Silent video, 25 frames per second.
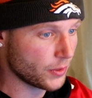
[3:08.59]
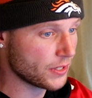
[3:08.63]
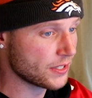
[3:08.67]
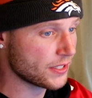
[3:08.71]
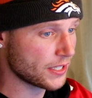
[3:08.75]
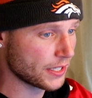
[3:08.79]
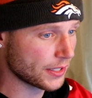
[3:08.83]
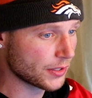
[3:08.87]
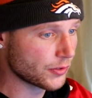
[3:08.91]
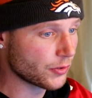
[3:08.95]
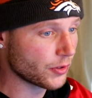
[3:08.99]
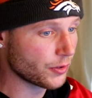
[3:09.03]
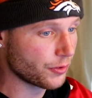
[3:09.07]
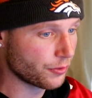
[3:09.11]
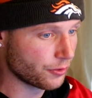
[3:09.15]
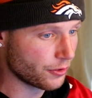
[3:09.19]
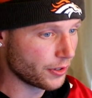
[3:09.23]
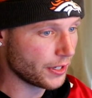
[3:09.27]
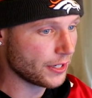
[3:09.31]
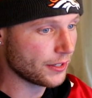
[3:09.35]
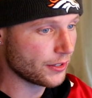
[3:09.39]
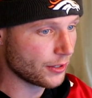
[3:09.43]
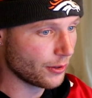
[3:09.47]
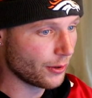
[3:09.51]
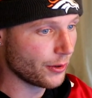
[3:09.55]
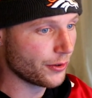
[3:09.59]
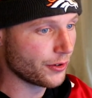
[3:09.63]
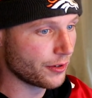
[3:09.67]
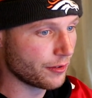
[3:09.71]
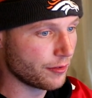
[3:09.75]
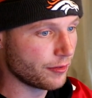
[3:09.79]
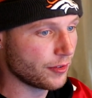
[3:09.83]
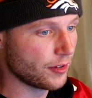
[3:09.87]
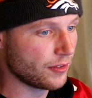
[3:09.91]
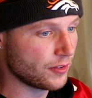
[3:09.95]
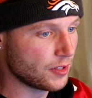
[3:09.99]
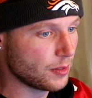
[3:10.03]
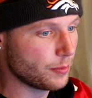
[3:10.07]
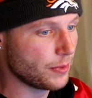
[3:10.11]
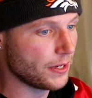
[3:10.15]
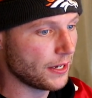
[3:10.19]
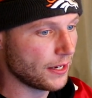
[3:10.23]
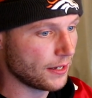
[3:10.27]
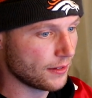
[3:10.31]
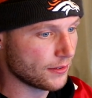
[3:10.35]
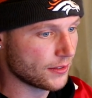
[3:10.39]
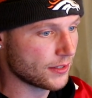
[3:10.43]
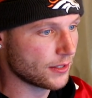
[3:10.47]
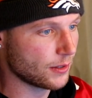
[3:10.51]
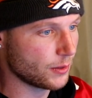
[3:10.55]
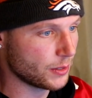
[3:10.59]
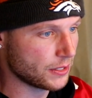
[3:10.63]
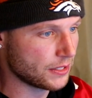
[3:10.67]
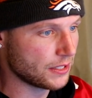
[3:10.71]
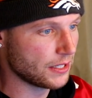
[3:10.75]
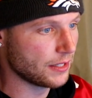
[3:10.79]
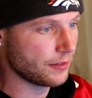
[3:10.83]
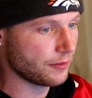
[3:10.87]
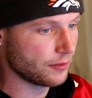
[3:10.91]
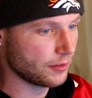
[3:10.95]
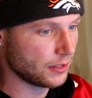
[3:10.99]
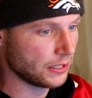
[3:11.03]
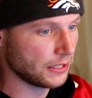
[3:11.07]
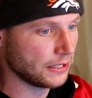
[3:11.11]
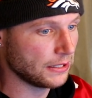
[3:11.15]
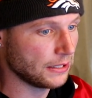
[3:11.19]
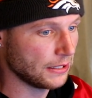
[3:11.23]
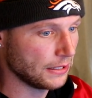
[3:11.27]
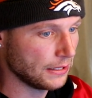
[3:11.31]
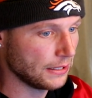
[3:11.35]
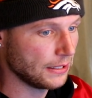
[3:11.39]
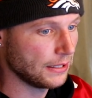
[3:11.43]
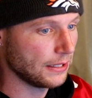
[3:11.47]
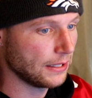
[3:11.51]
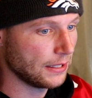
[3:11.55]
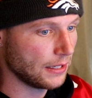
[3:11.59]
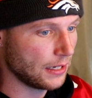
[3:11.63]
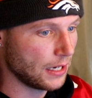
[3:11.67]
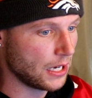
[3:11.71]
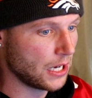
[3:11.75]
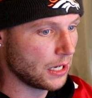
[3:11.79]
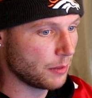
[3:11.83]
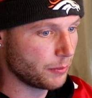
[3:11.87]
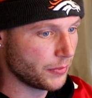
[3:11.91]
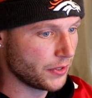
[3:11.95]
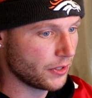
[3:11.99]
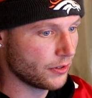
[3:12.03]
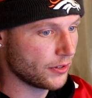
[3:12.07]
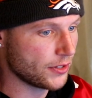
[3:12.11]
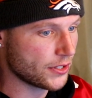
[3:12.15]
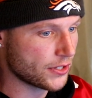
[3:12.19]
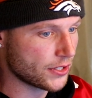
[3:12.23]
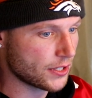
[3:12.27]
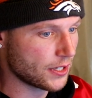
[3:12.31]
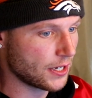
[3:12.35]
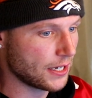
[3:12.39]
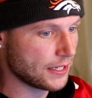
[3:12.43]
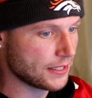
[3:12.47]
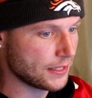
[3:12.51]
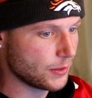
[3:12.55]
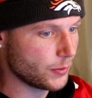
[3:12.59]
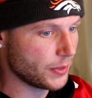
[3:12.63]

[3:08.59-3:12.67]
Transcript: He's 6 foot 3, 250 pounds, so he's definitely up there in size.